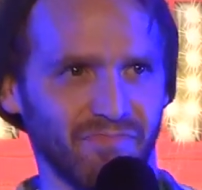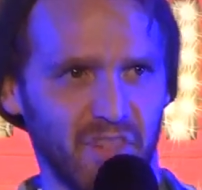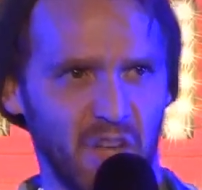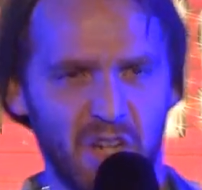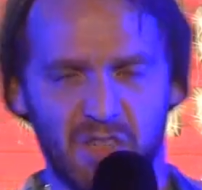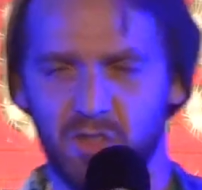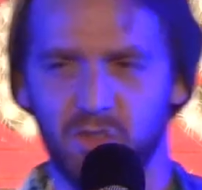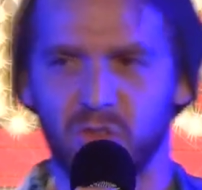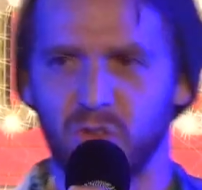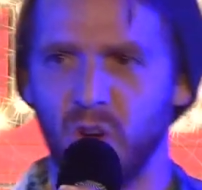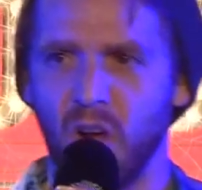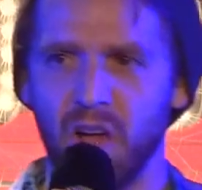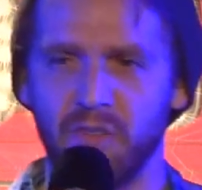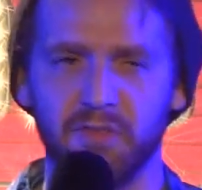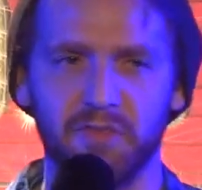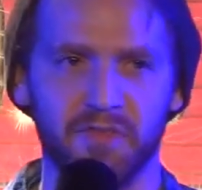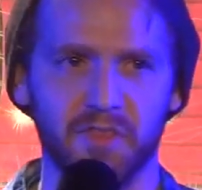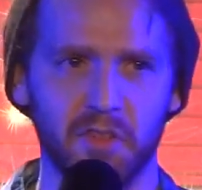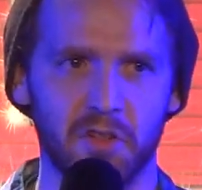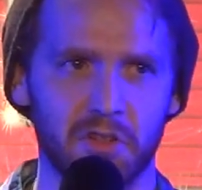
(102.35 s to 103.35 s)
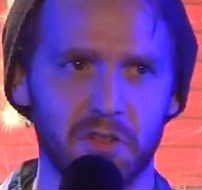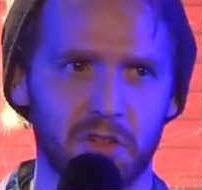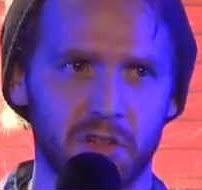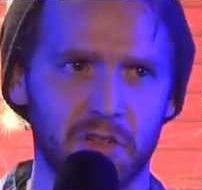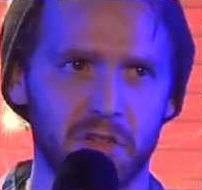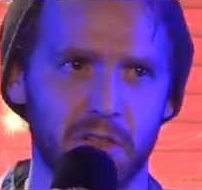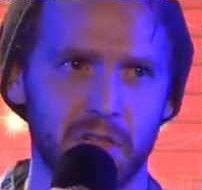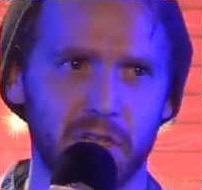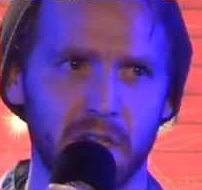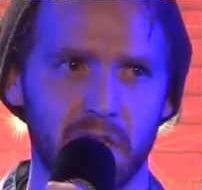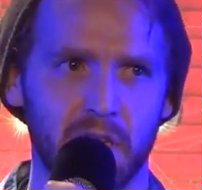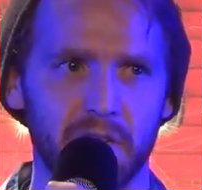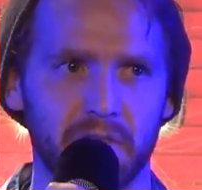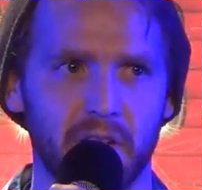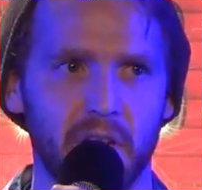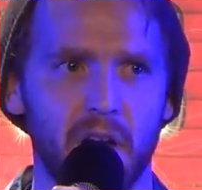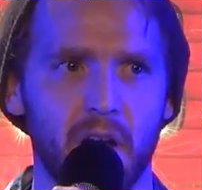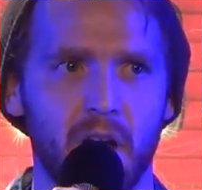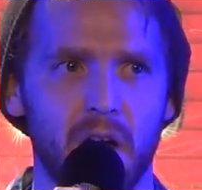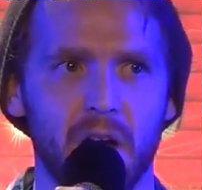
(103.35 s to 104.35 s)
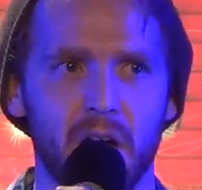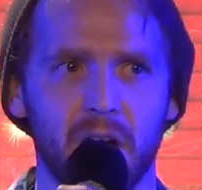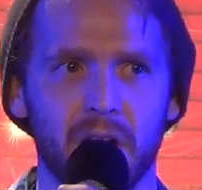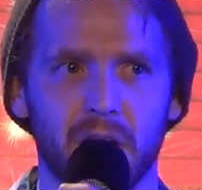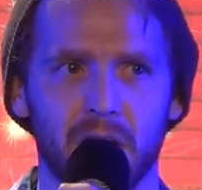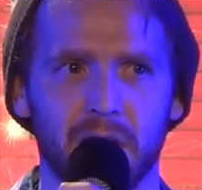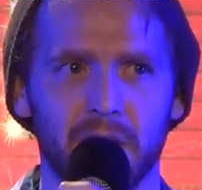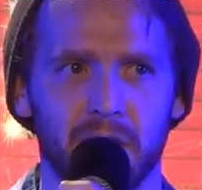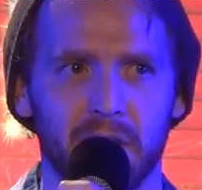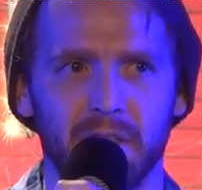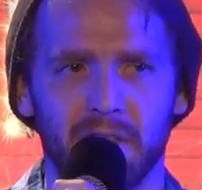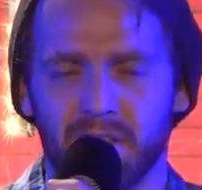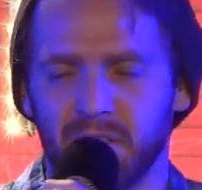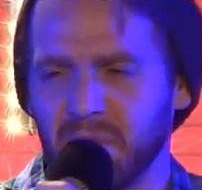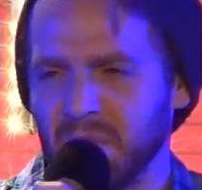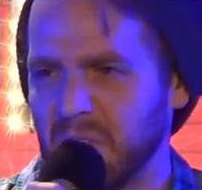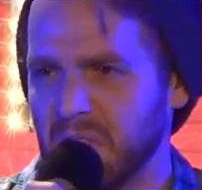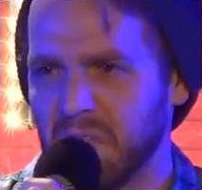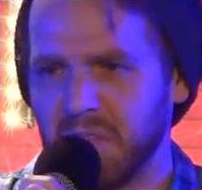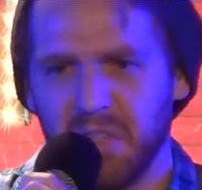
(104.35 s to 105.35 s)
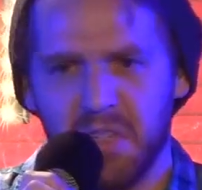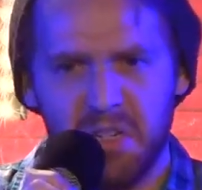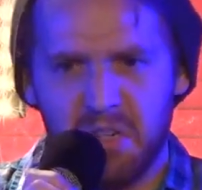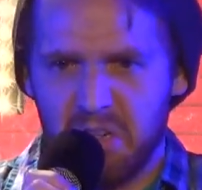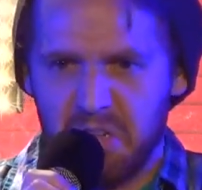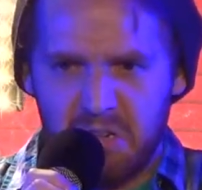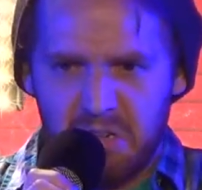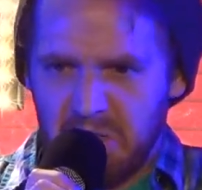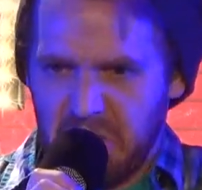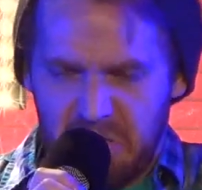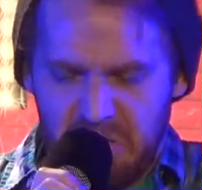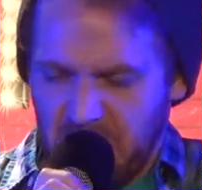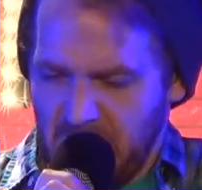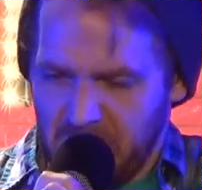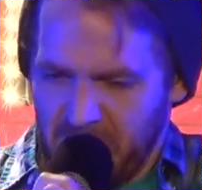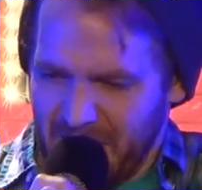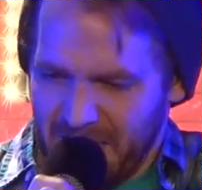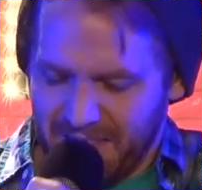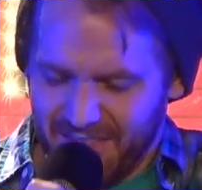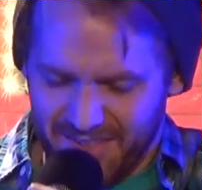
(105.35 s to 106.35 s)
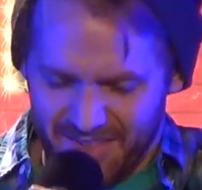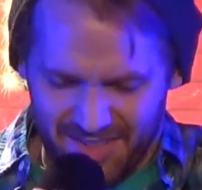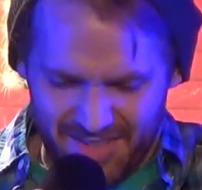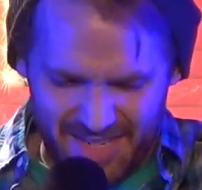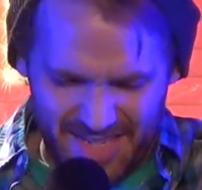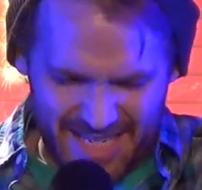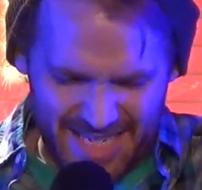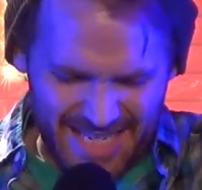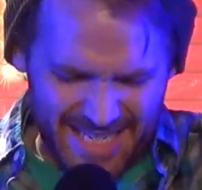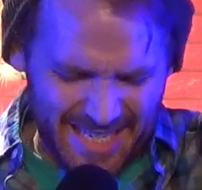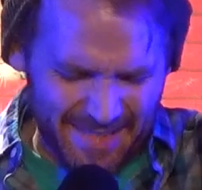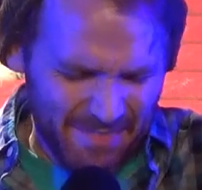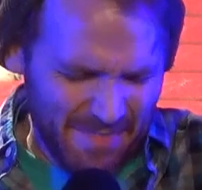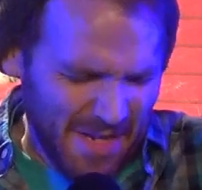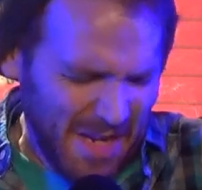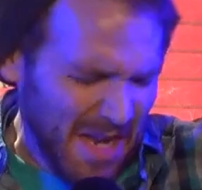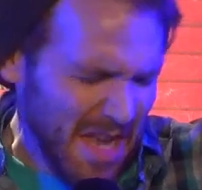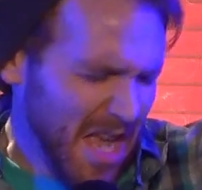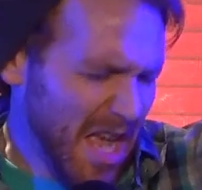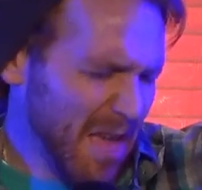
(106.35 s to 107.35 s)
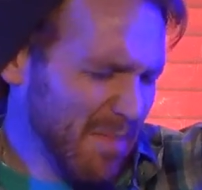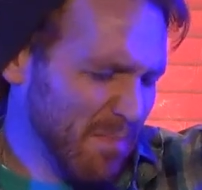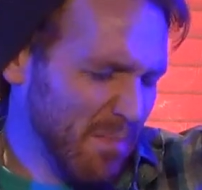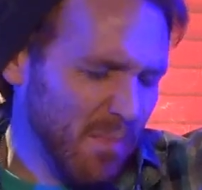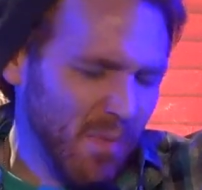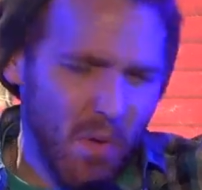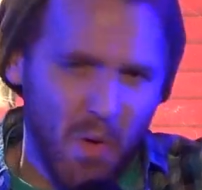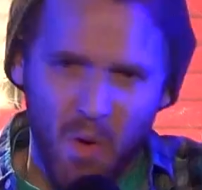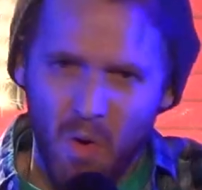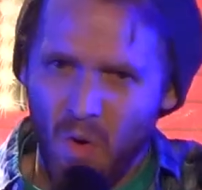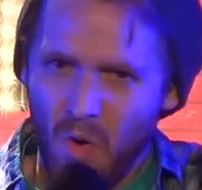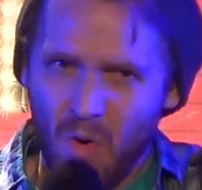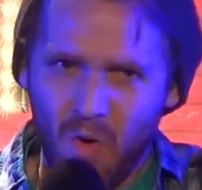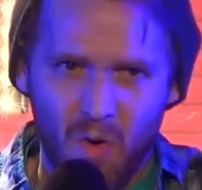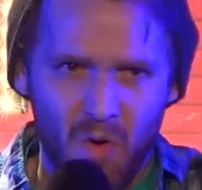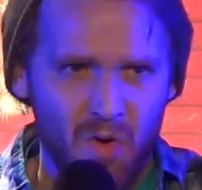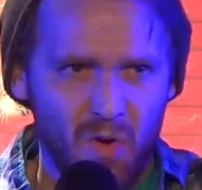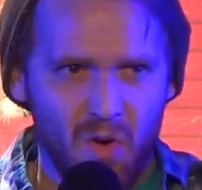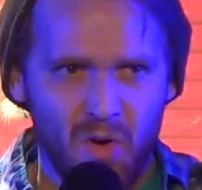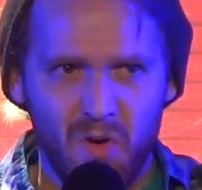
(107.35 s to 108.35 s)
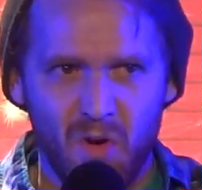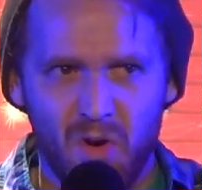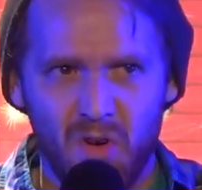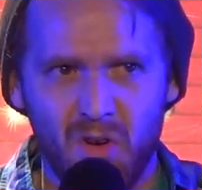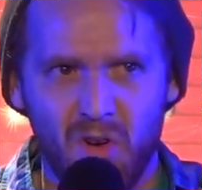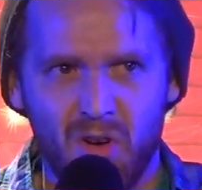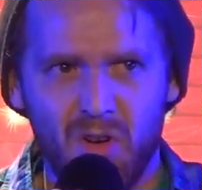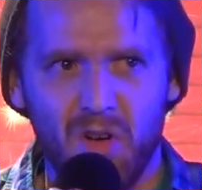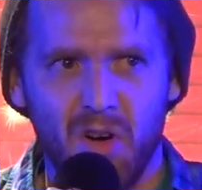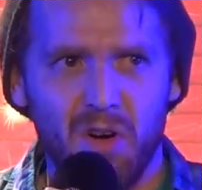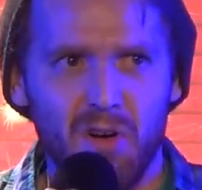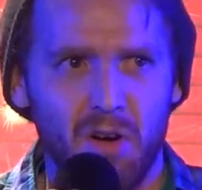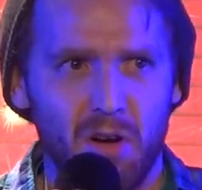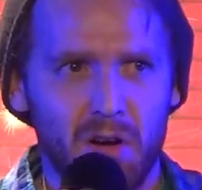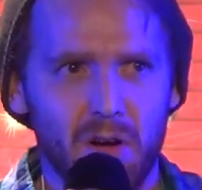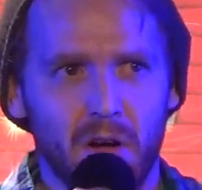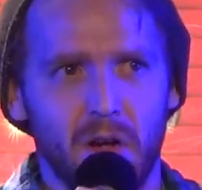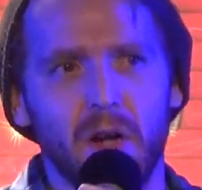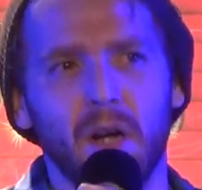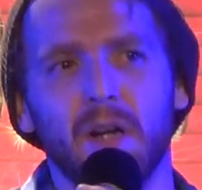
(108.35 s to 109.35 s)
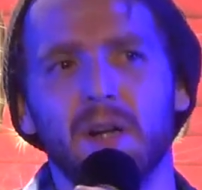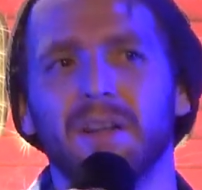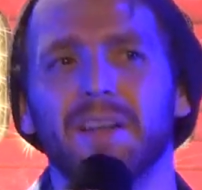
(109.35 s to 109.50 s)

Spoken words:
A trough full of hearts would only seem a bore.